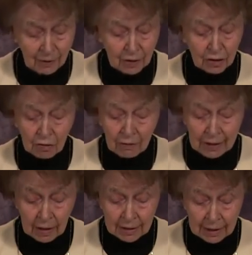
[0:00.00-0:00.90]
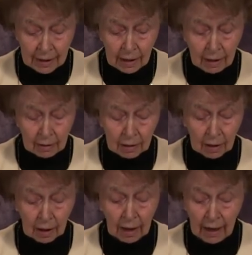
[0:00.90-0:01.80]
The Trinity,
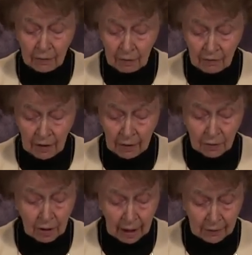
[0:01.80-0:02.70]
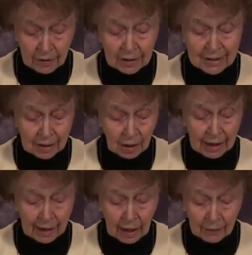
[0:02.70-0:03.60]
God the Father, God the
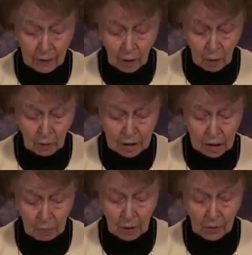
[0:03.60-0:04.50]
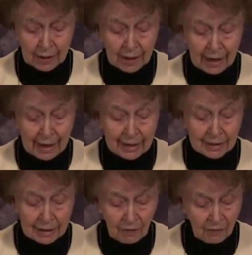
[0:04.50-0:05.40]
Son, and God the Holy Spirit,
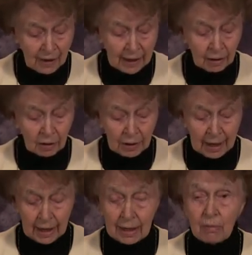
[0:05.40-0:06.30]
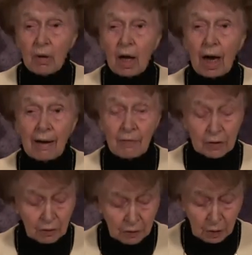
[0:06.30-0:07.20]
is the final name of
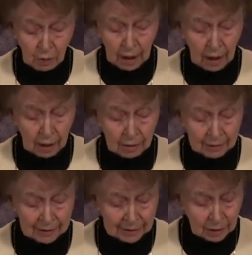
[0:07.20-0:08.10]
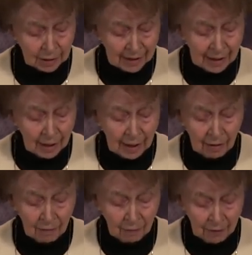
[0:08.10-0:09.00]
the true God.
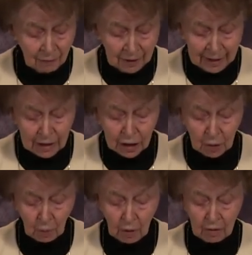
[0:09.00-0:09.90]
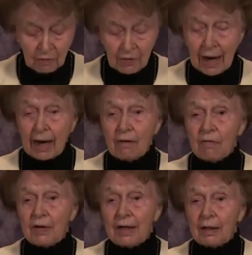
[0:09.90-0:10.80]
Revelation 1
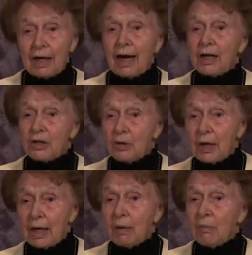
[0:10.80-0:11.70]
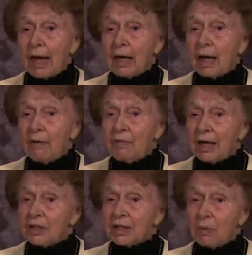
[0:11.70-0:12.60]
5, unto him that
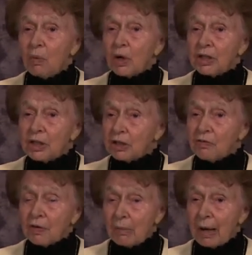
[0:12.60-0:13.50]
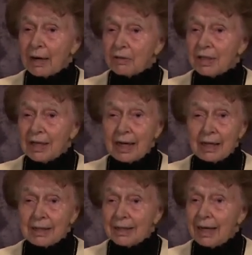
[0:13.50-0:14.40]
loved us and washed us from our
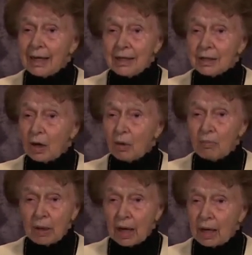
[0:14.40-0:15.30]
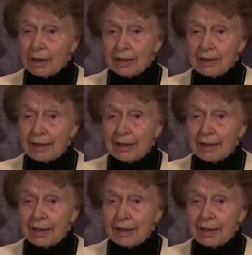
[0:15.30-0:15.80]
sins in his own blood.